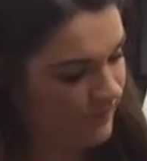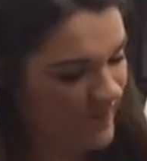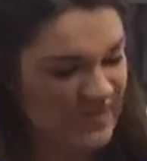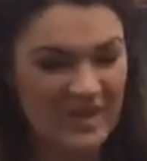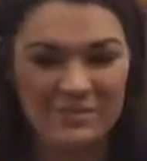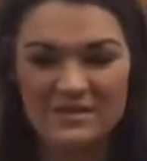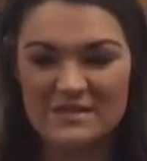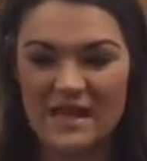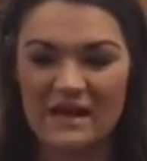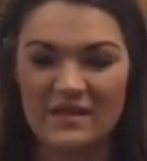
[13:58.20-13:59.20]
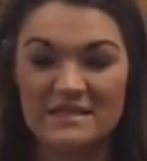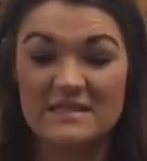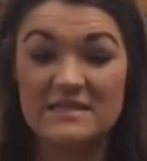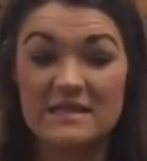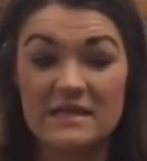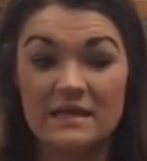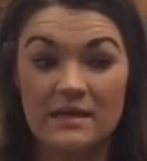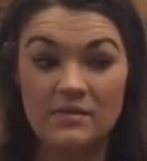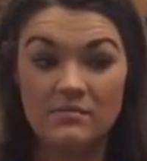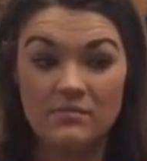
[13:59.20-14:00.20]
I think it means kind of like
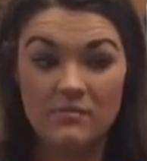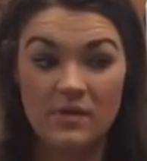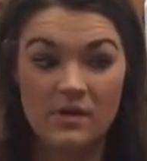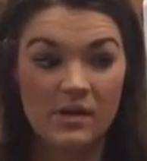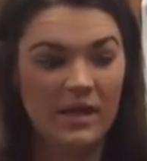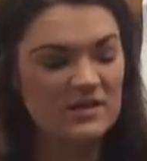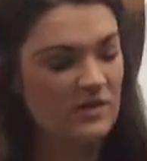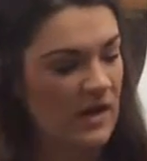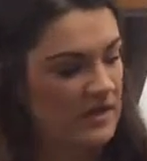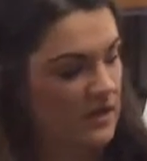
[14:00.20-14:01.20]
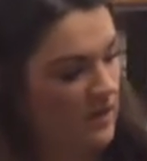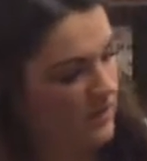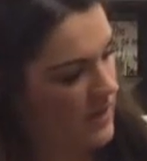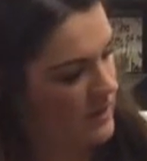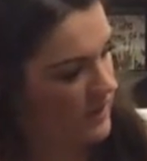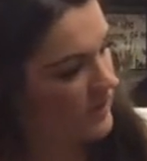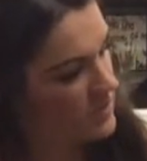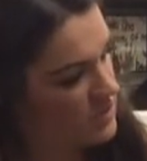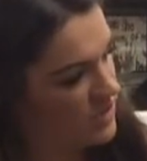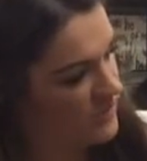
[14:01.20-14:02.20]
sneaky. That's what I think of when I think of
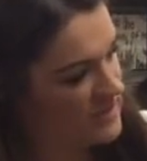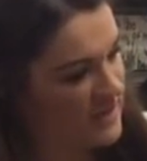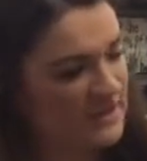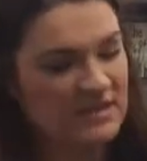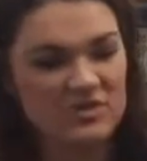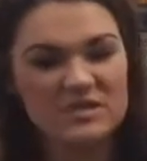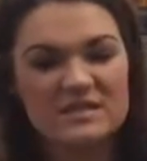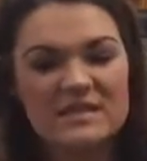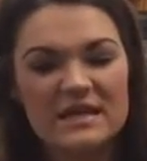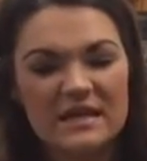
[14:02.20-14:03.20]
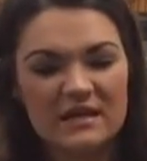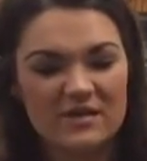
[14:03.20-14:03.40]
mischievous. I think they're sneaky.